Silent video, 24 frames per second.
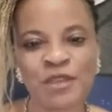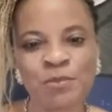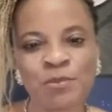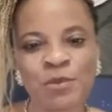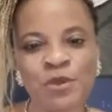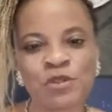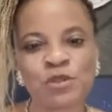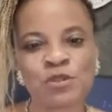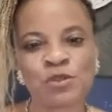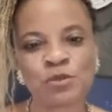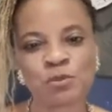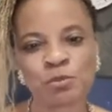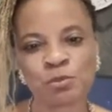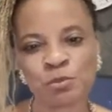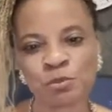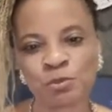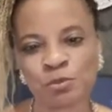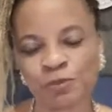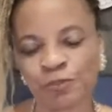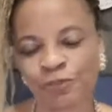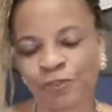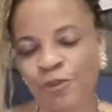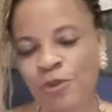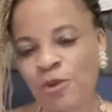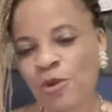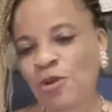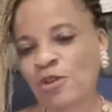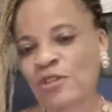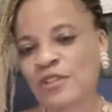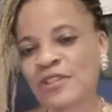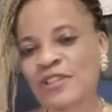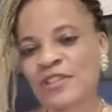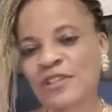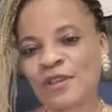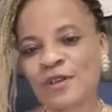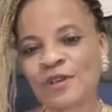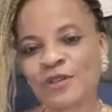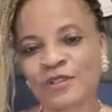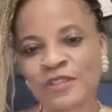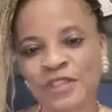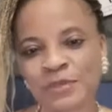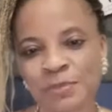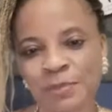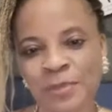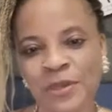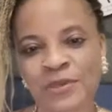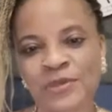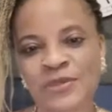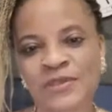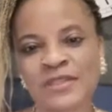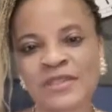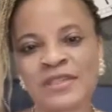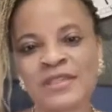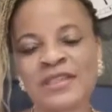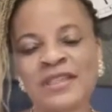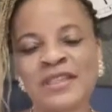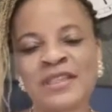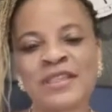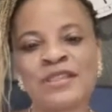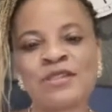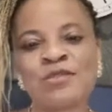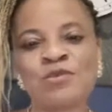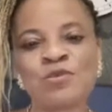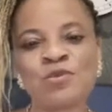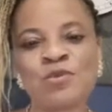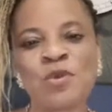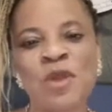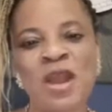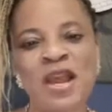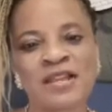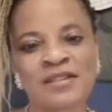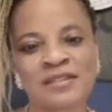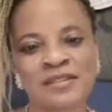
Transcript: But focusing on the person who